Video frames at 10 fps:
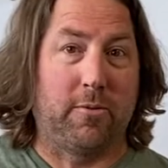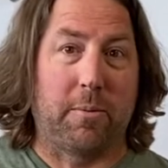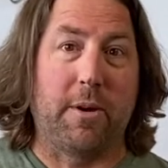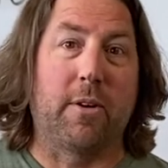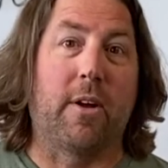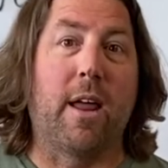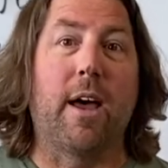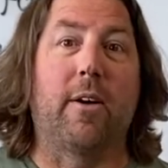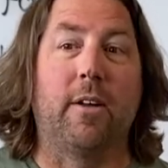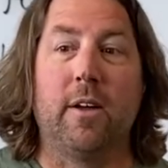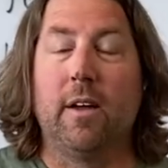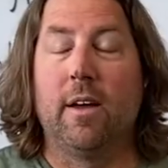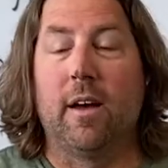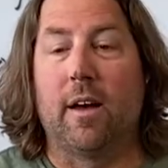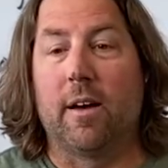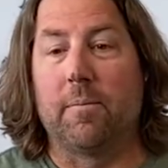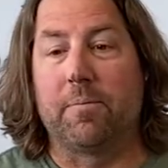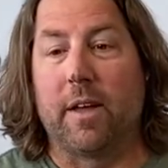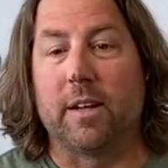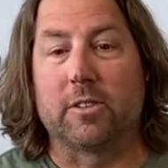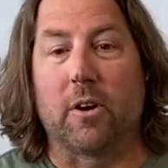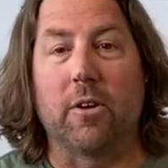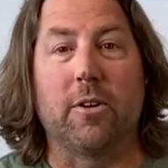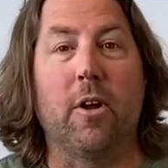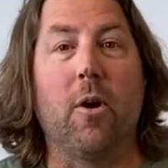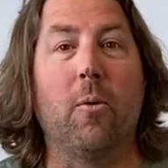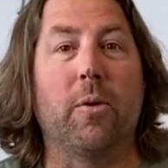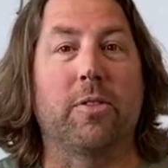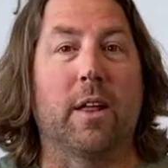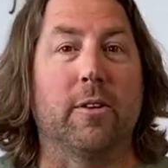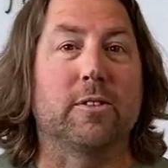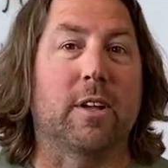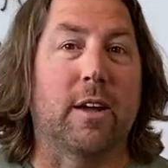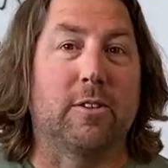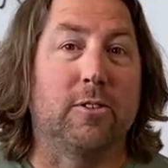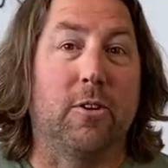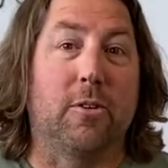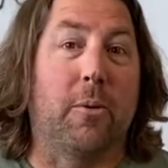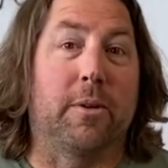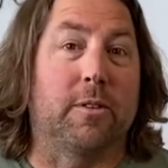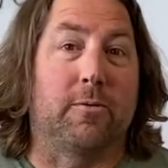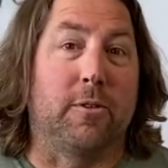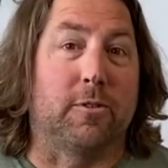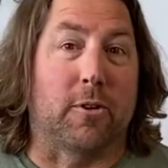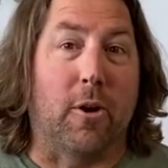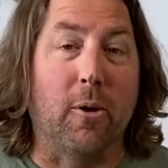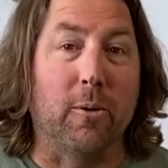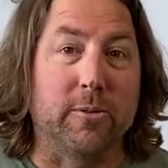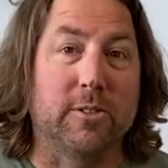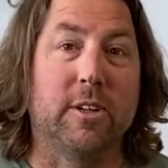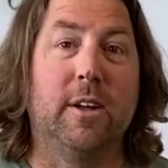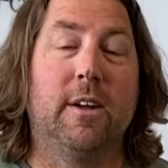from here on out? And it's hard to know what that looks like because you don't know what the future holds.